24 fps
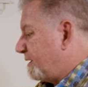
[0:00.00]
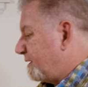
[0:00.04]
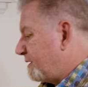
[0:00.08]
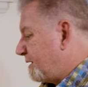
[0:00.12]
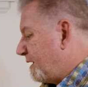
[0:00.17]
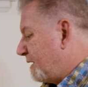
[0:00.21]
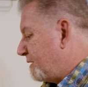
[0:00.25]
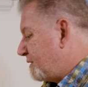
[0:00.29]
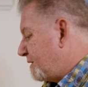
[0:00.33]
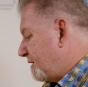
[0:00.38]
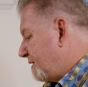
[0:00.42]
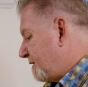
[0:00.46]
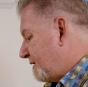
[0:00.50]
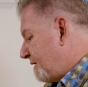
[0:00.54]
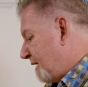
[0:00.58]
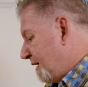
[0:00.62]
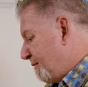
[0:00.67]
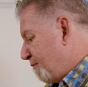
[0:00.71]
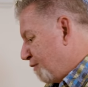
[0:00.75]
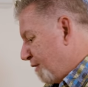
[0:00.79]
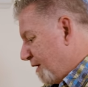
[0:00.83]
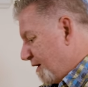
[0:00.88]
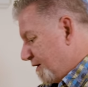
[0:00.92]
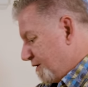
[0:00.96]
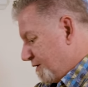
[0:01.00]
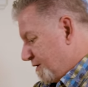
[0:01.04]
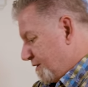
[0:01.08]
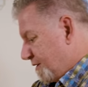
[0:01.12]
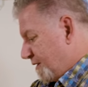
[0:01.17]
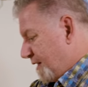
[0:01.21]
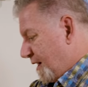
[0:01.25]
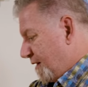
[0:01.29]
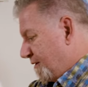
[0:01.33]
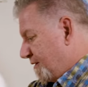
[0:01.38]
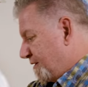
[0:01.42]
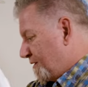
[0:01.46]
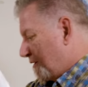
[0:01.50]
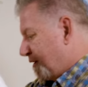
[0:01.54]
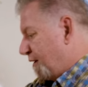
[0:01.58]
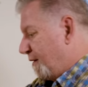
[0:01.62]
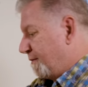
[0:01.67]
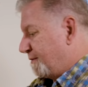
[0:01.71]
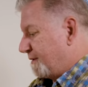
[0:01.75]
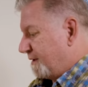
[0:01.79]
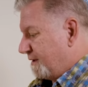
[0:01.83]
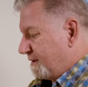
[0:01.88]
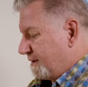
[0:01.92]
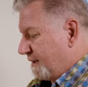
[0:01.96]
He teaches ZBrush, how to
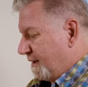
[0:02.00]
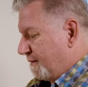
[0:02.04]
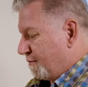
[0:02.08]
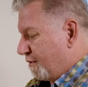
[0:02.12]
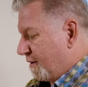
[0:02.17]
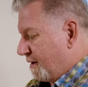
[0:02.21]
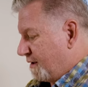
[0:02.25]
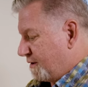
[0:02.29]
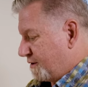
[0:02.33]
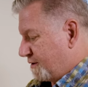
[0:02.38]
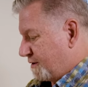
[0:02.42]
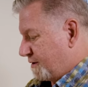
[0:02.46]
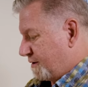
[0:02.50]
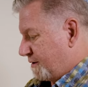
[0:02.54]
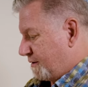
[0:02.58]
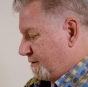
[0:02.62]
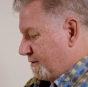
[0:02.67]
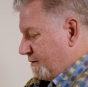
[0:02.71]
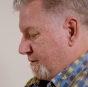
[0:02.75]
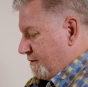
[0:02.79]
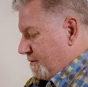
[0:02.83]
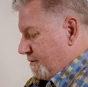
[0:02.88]
sculpt in ZBrush.